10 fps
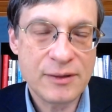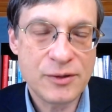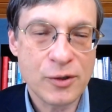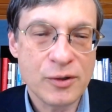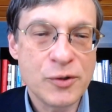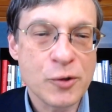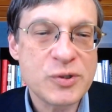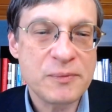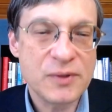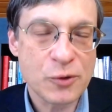
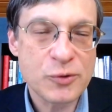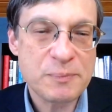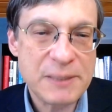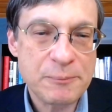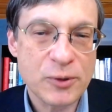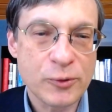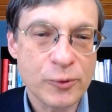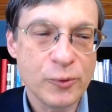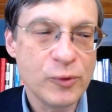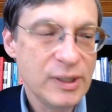those people
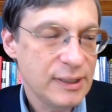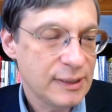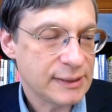who